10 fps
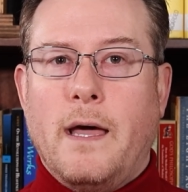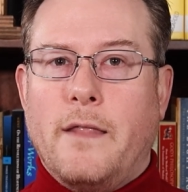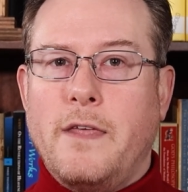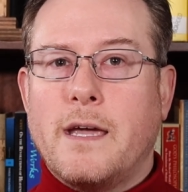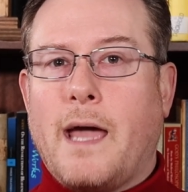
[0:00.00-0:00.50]

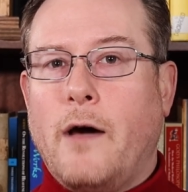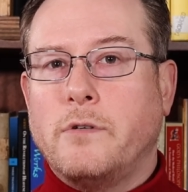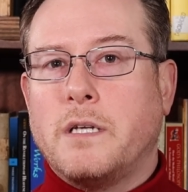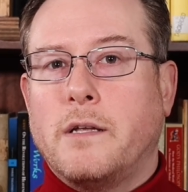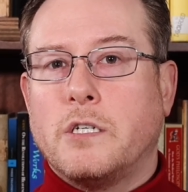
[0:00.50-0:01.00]
The
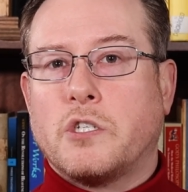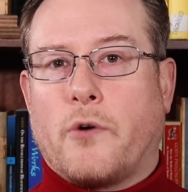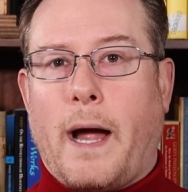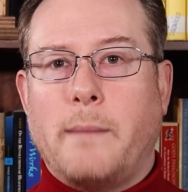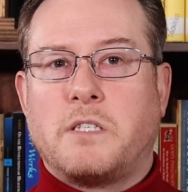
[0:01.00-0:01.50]
account
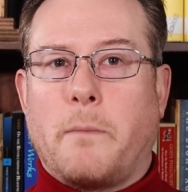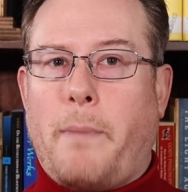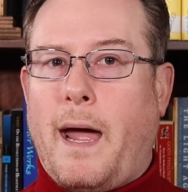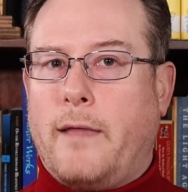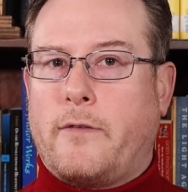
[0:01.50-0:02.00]
describes the
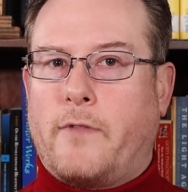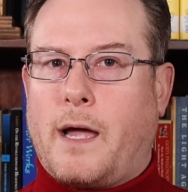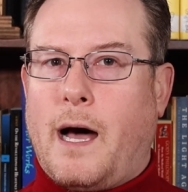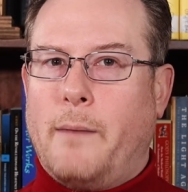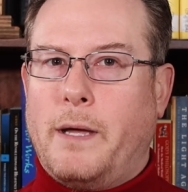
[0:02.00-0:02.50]
path of the
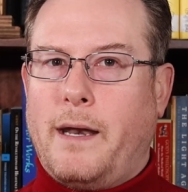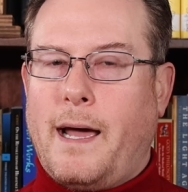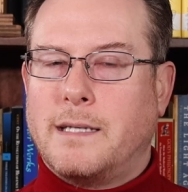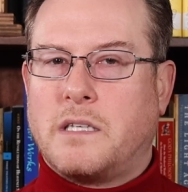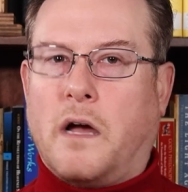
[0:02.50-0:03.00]
comet
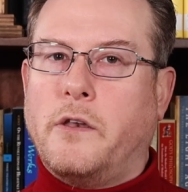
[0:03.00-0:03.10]
as